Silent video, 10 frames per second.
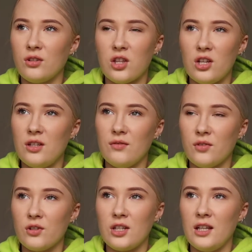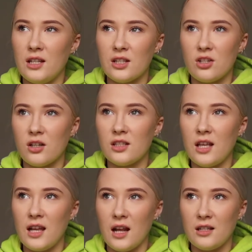13, 14, started
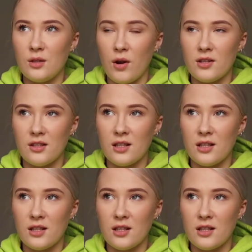taking antidepressants